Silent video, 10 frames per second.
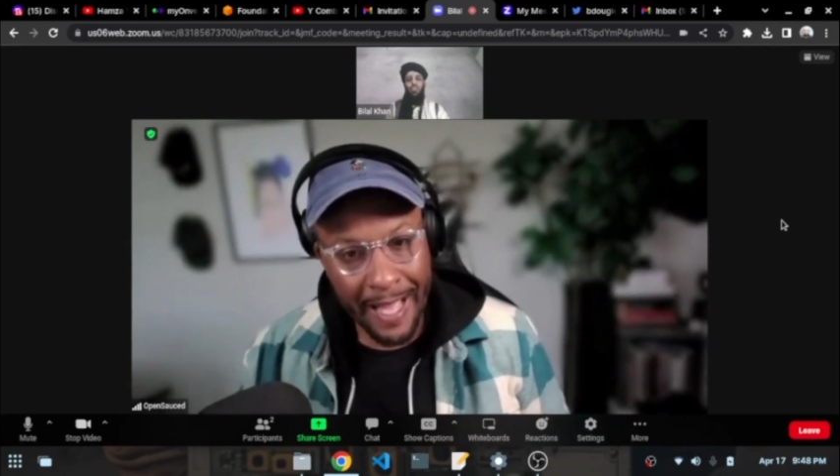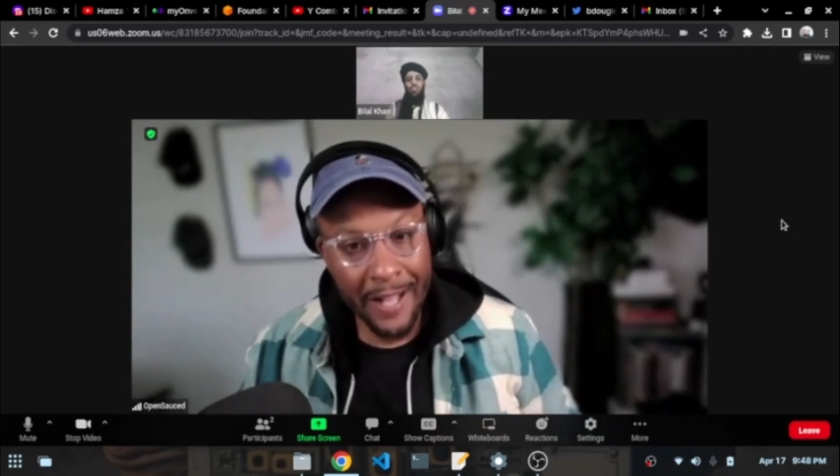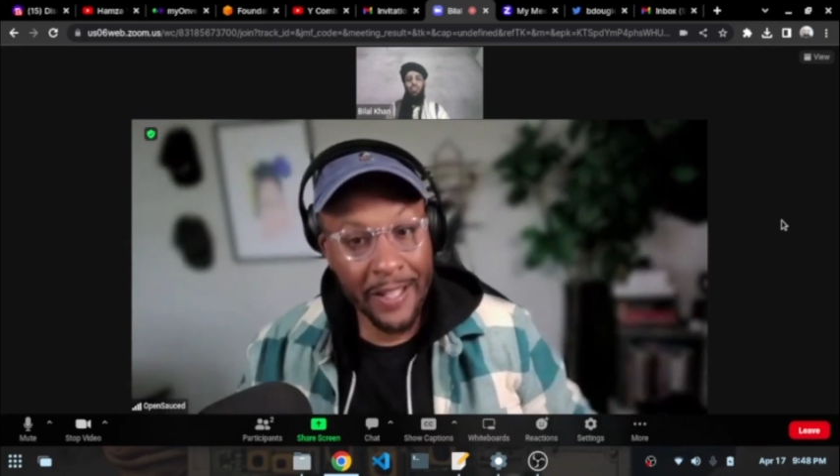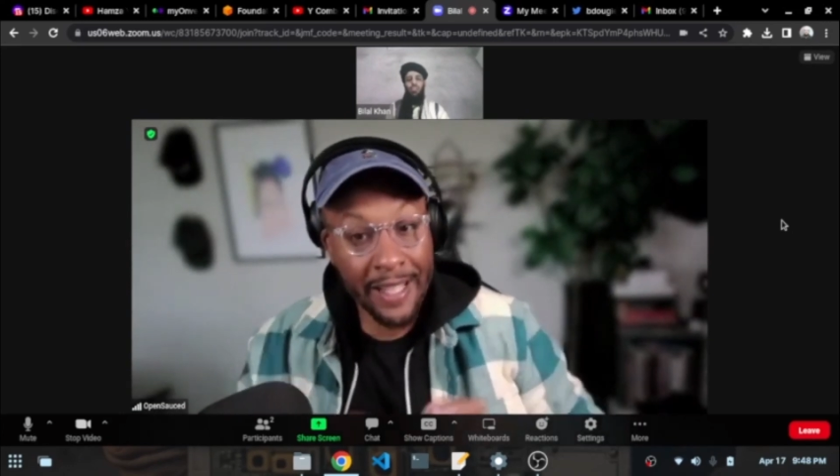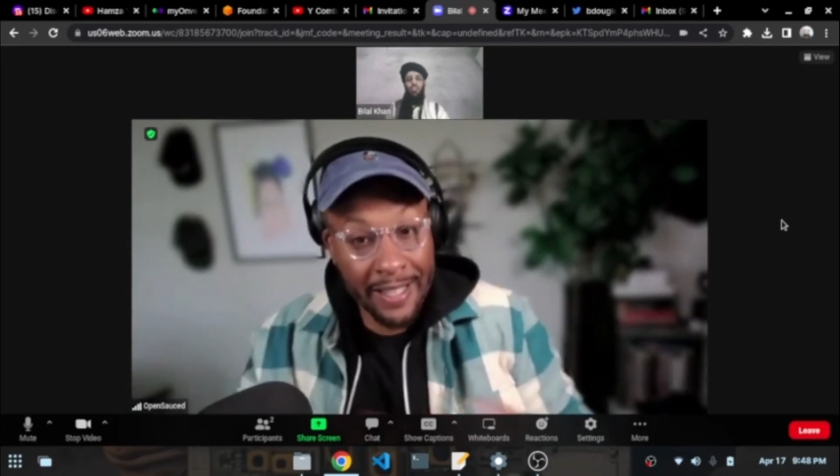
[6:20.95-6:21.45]
how
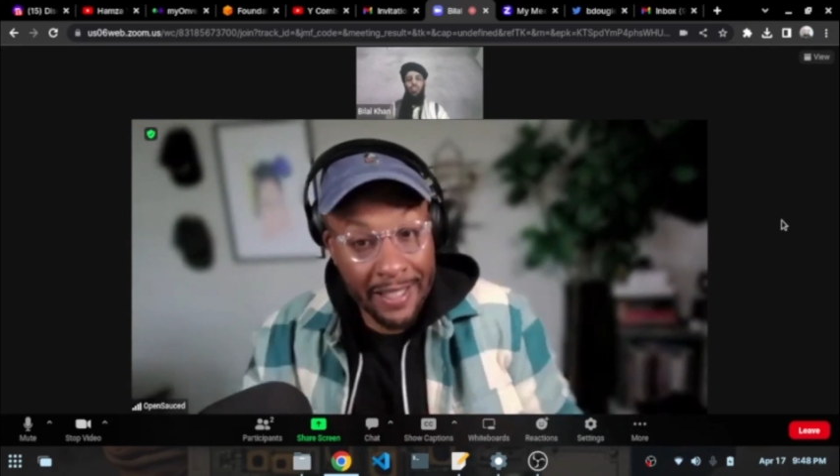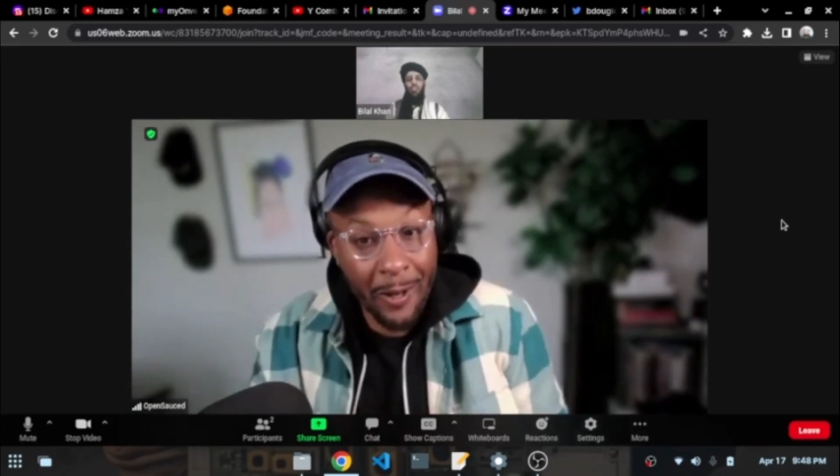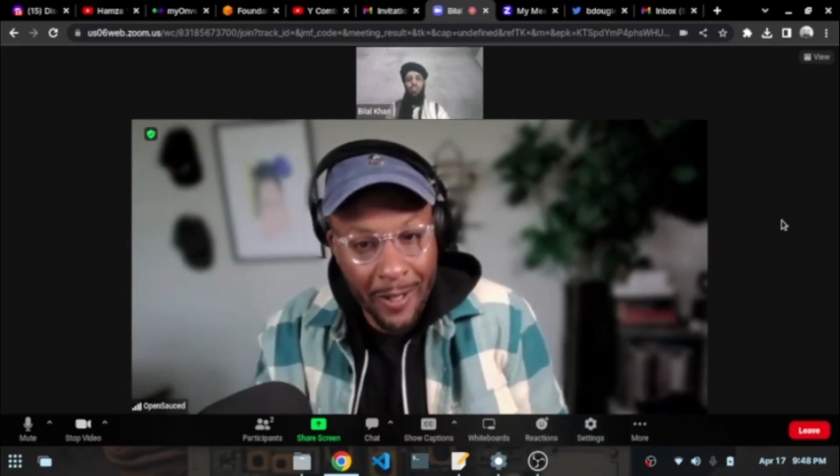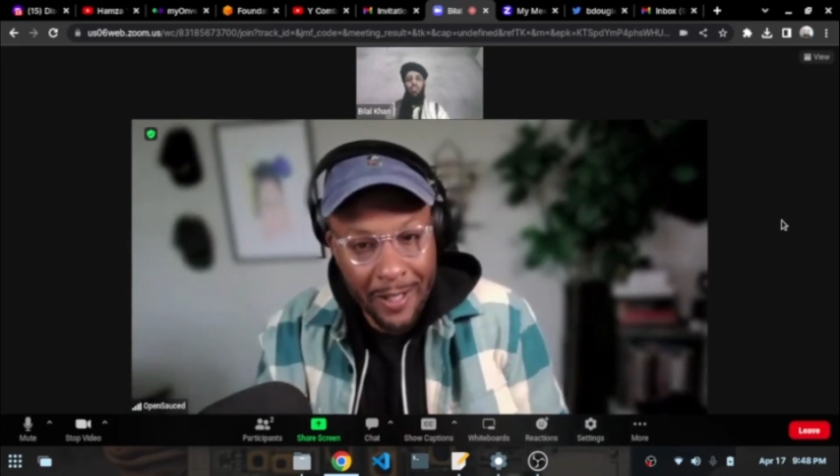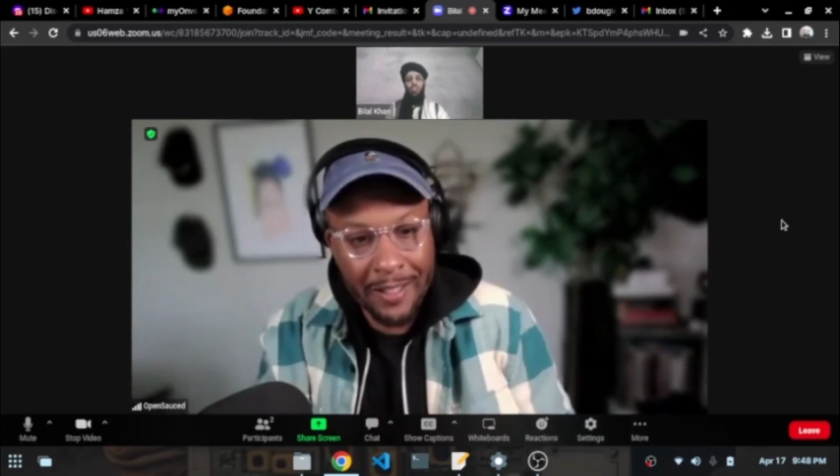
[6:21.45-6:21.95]
you can get
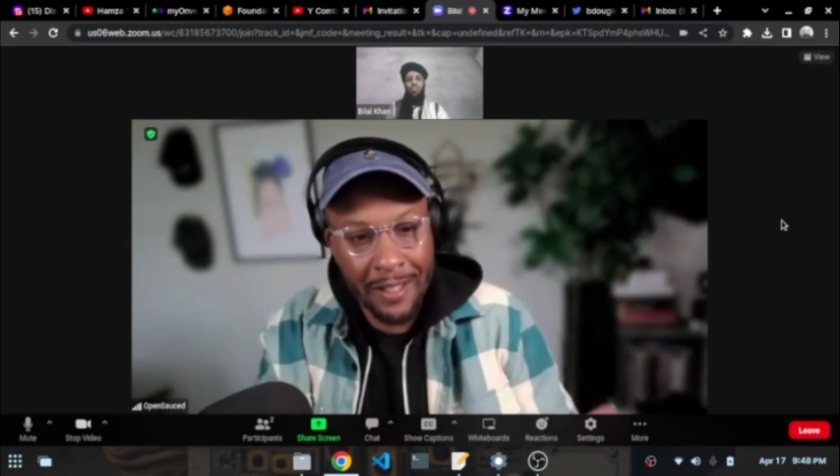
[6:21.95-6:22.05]
started